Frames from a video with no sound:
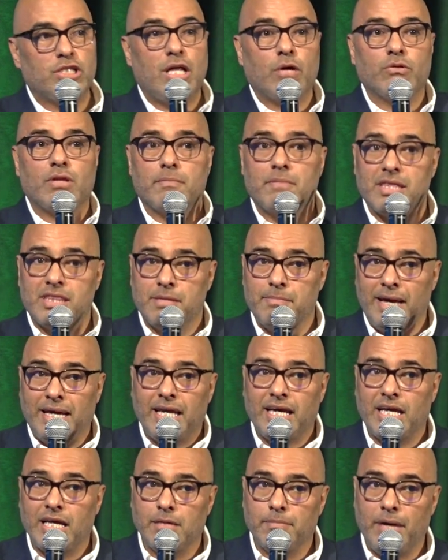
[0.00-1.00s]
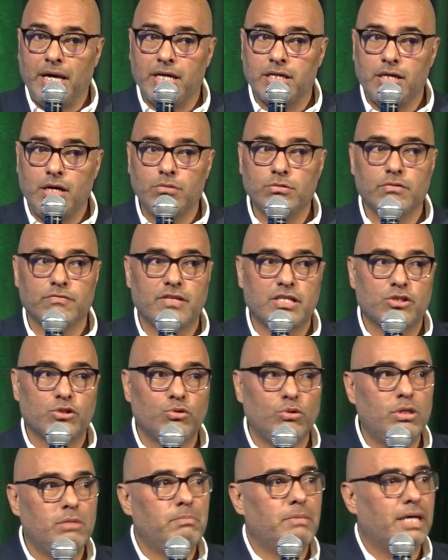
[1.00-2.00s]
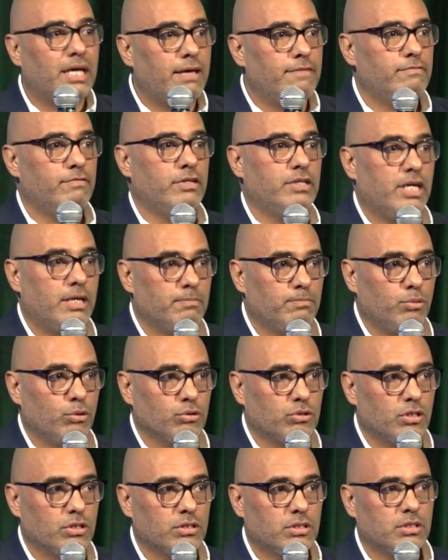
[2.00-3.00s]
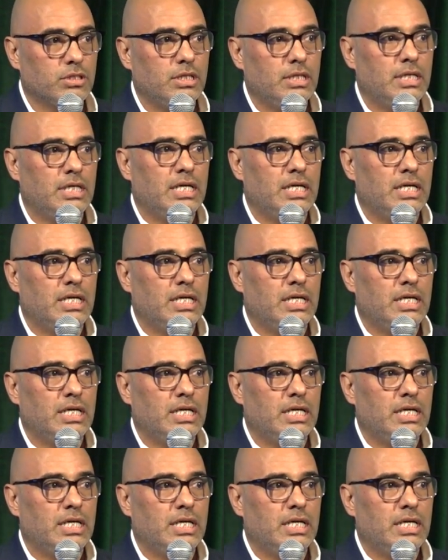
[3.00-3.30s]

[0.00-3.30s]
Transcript: Now the mathematical background of the student became very important.